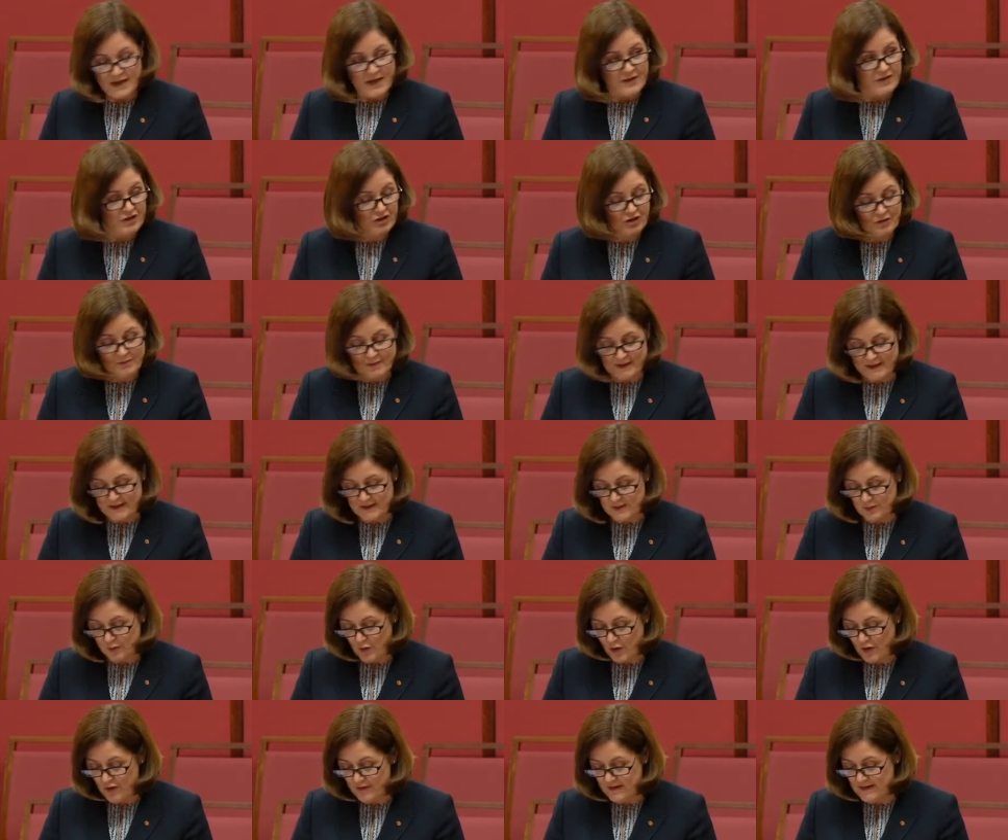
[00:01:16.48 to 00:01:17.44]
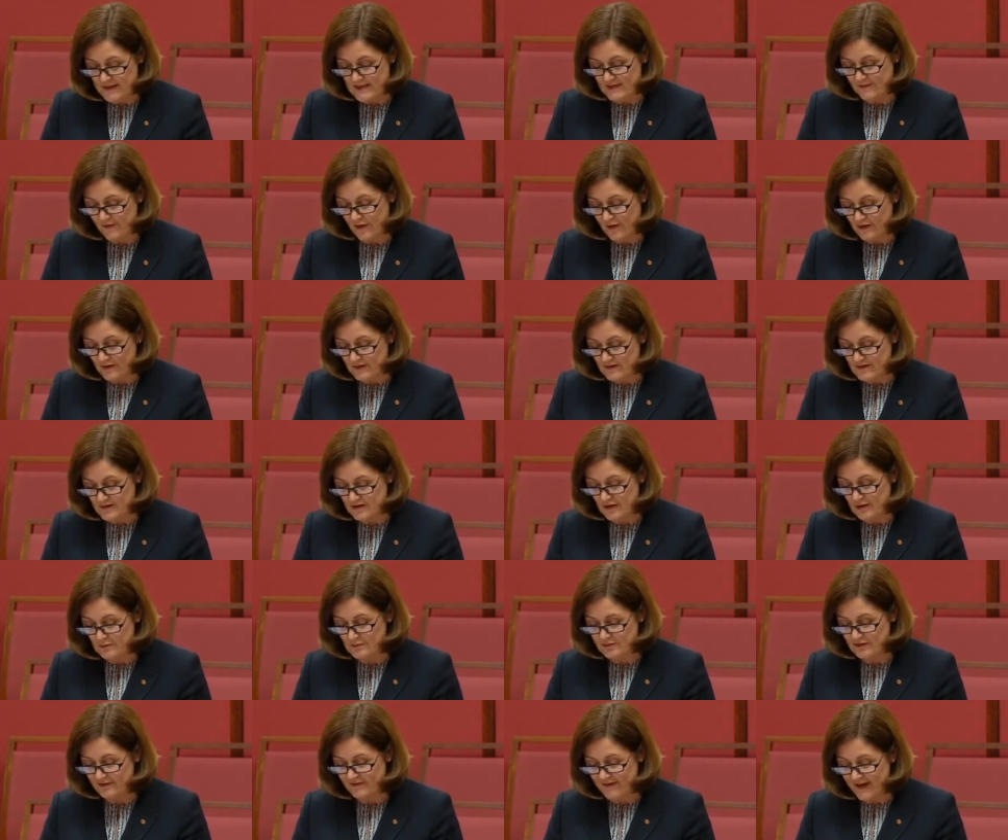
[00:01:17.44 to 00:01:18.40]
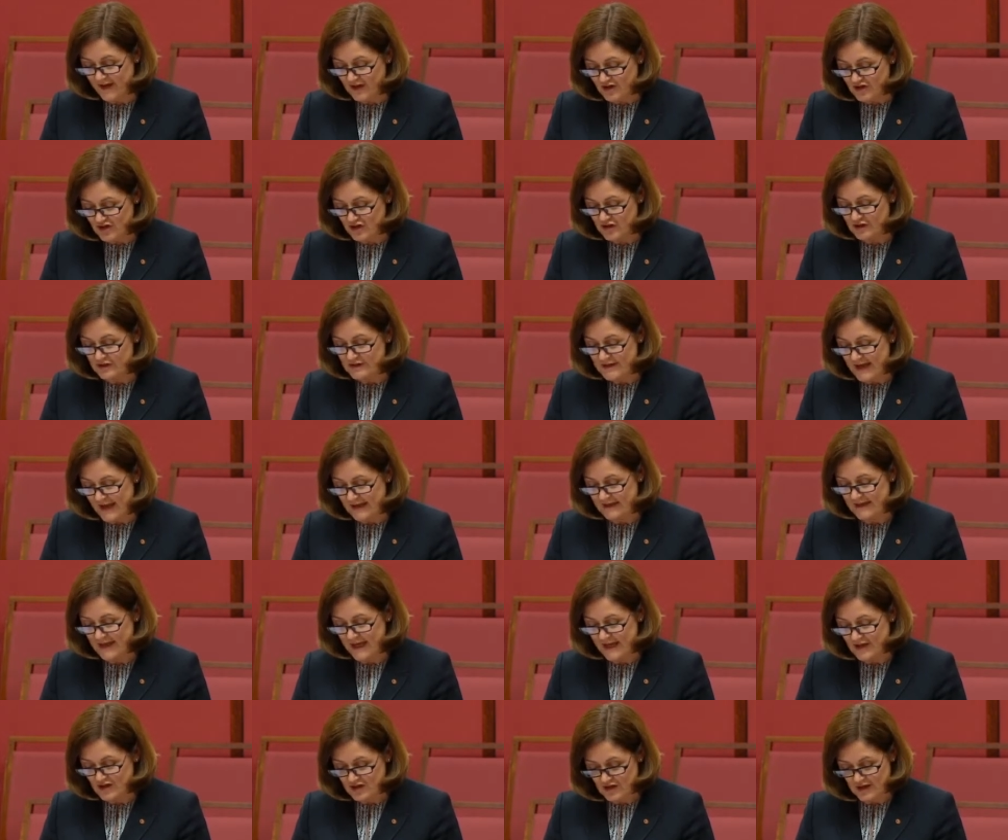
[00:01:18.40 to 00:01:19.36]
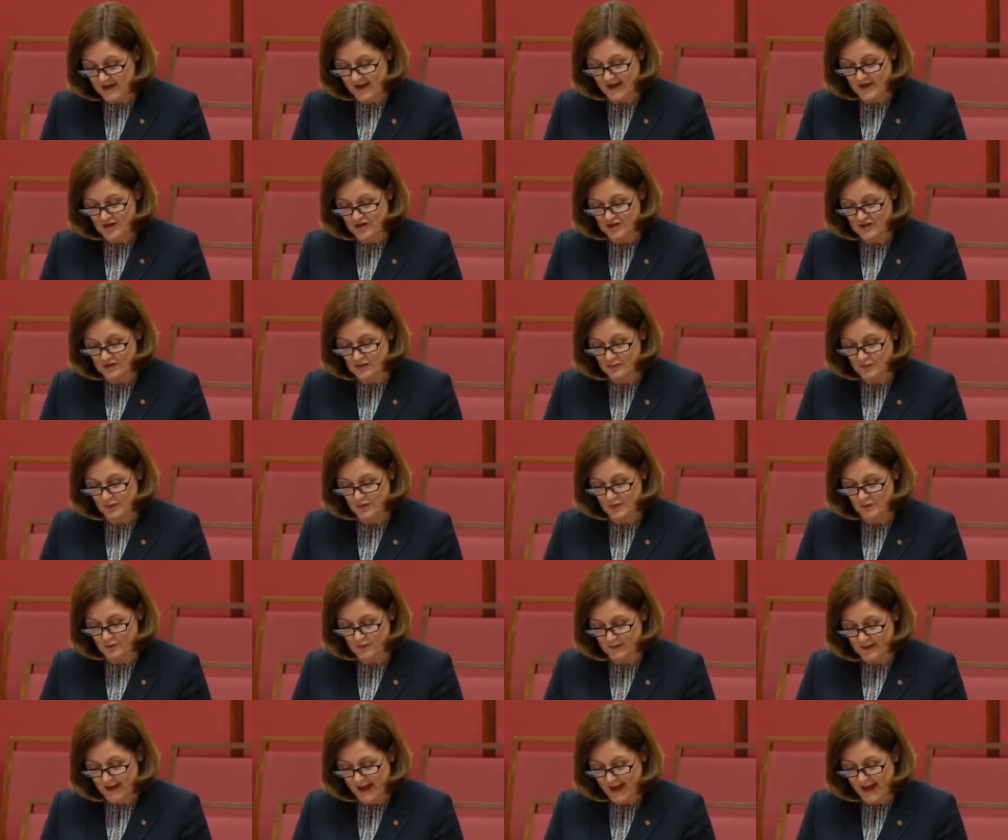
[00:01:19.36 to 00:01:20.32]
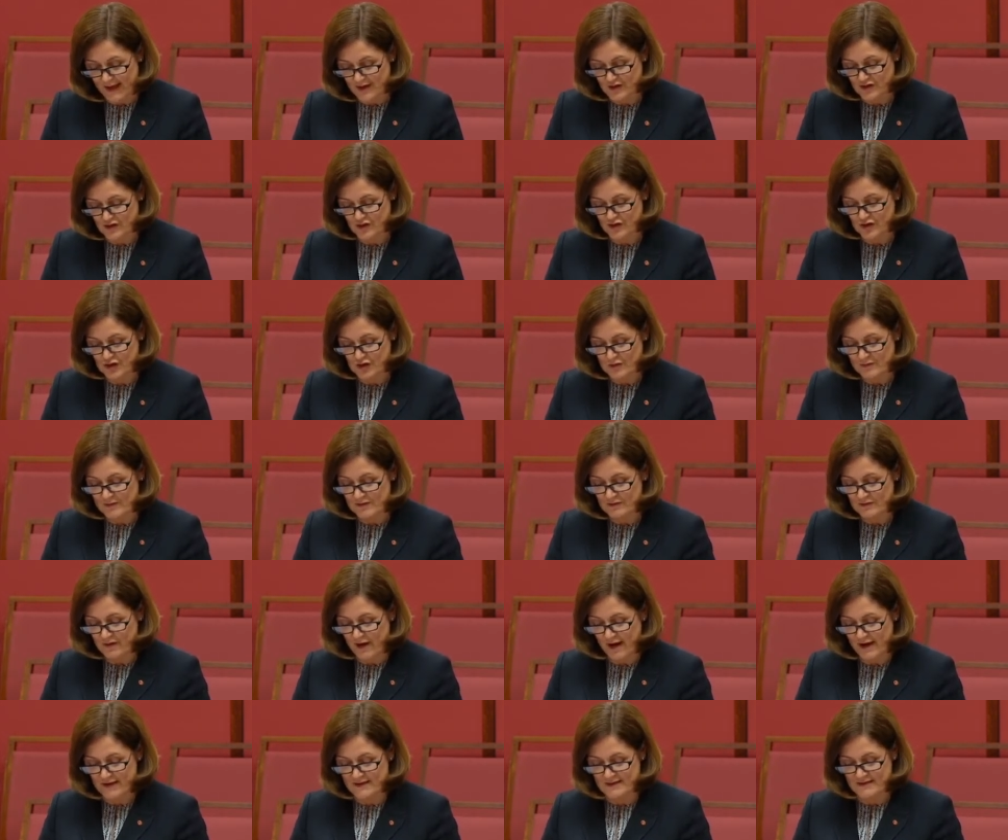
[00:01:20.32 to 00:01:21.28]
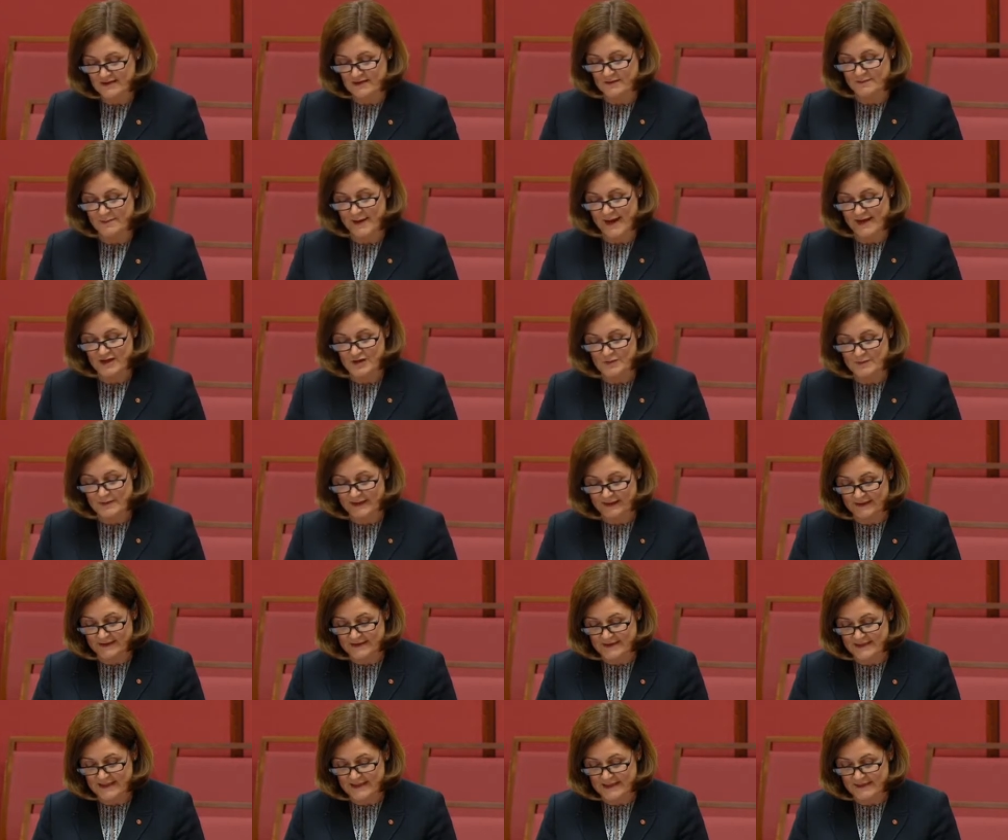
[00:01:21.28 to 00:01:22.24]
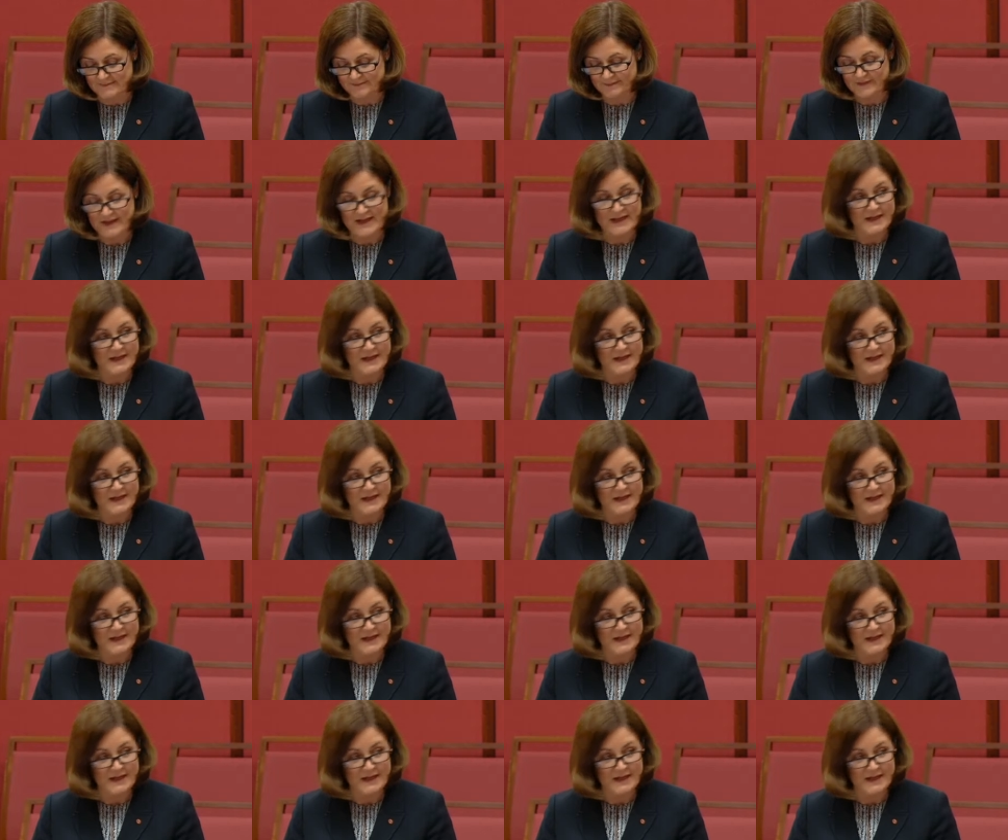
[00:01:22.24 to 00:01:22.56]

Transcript: The committee's work is focused on prevention and education with regard to human rights compatibility.